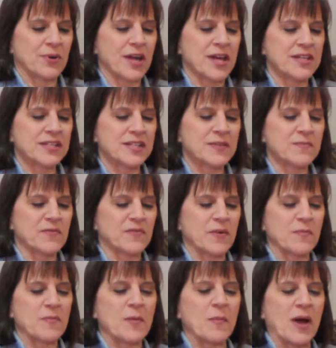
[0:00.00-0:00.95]
Praise him
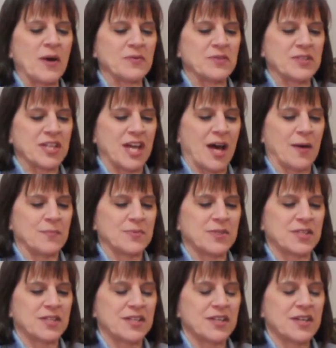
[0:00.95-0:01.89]
from the
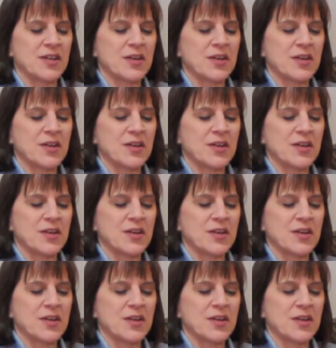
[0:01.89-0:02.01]
mountaintops.